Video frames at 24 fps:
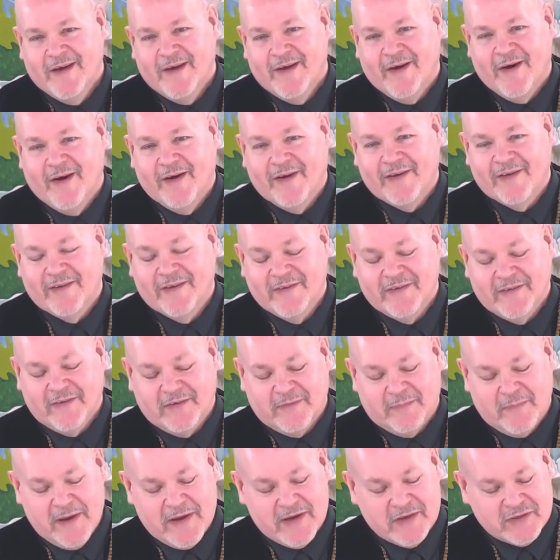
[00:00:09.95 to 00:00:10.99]
on a
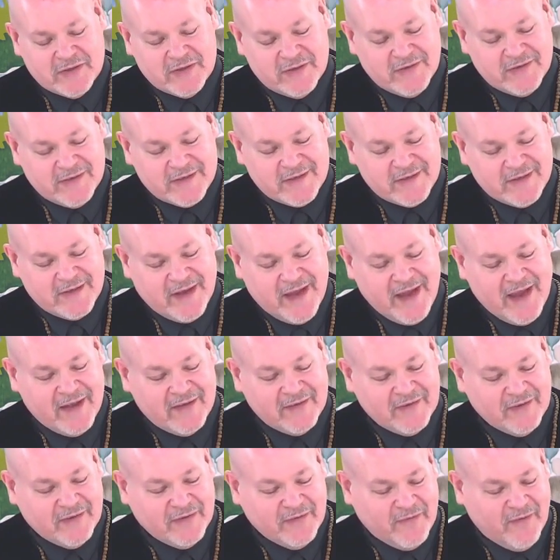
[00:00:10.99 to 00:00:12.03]
spacious
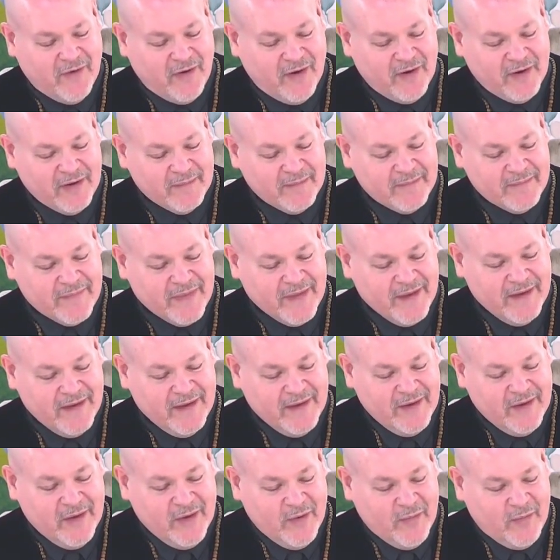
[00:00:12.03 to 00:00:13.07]
Kansas farm
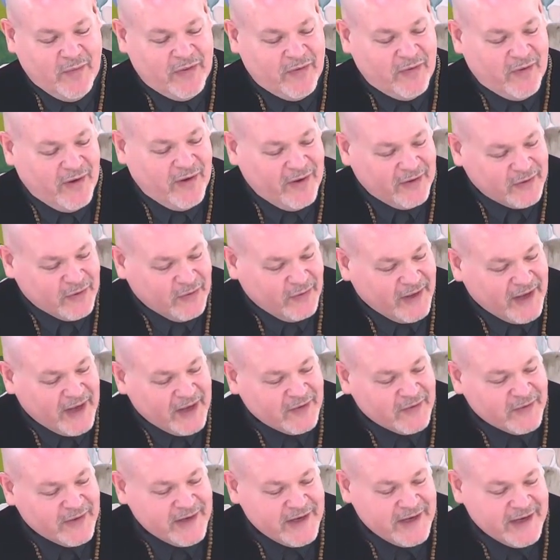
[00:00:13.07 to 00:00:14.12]
with her Uncle
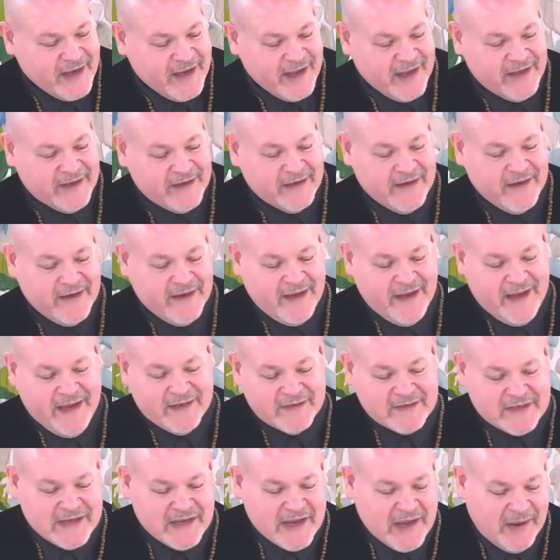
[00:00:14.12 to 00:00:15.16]
Henry and
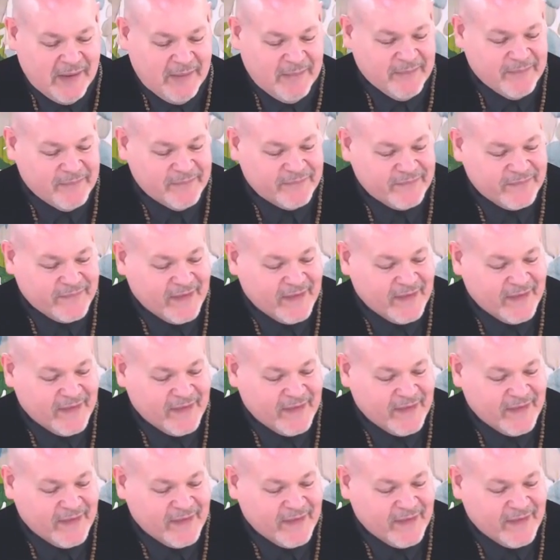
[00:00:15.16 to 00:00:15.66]
Auntie Em.